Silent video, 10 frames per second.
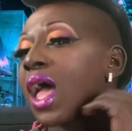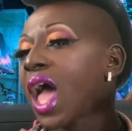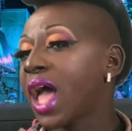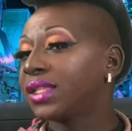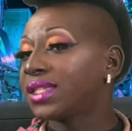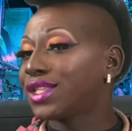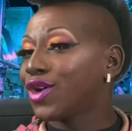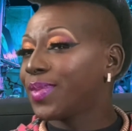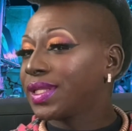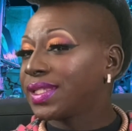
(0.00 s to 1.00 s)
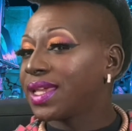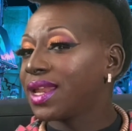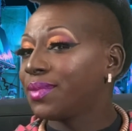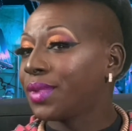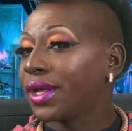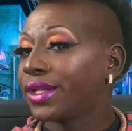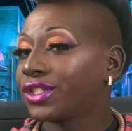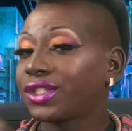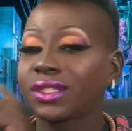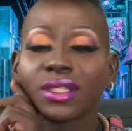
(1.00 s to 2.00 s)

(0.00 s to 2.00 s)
And still be sitting, bitch.